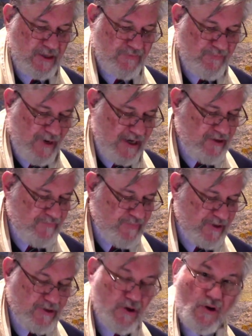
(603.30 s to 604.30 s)
it might
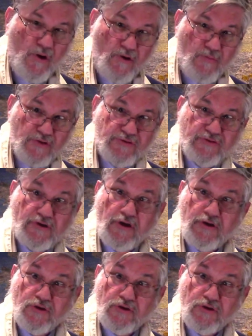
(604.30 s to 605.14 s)
have been almost